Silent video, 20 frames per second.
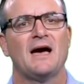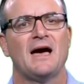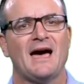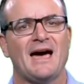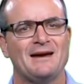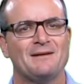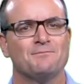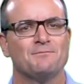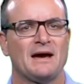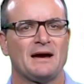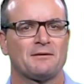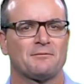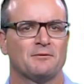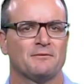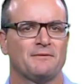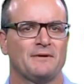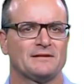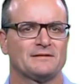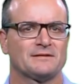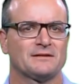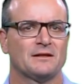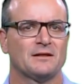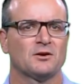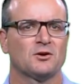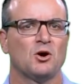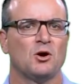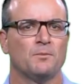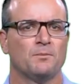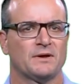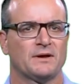and macrovascular
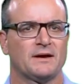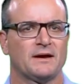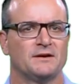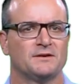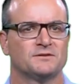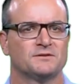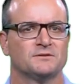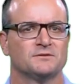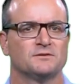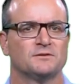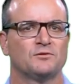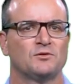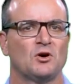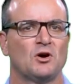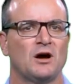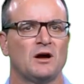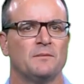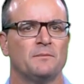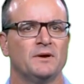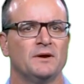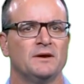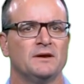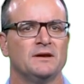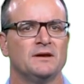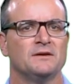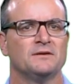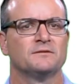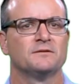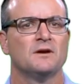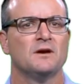complications of
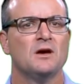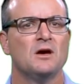diabetes,